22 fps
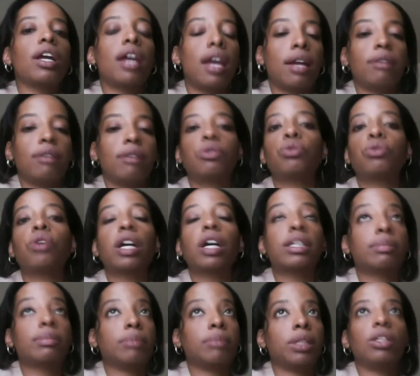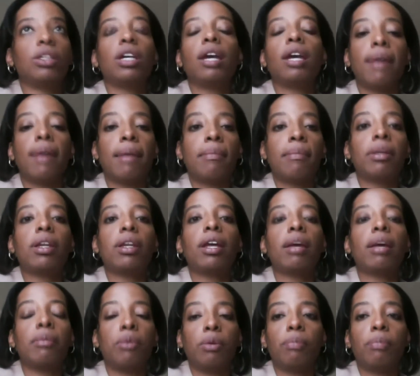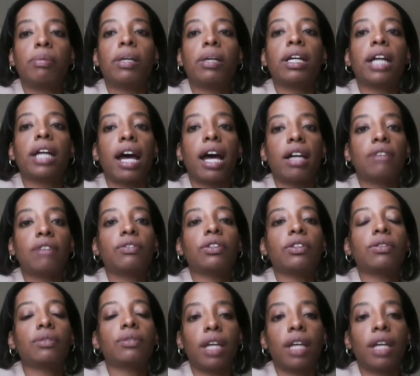and trust me, an MLM will bring it out of you,